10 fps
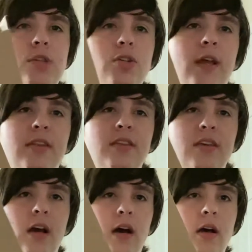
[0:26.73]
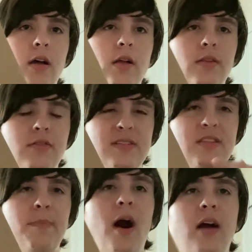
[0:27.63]
like the this is
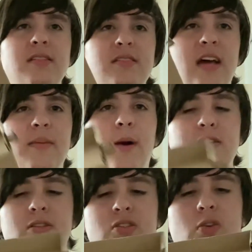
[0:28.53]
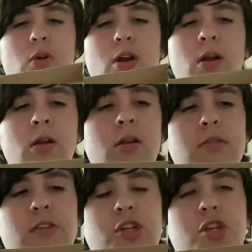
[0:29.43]
the box inside the box, the sorter
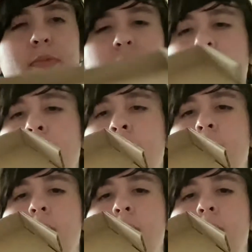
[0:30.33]
that they shipped it in.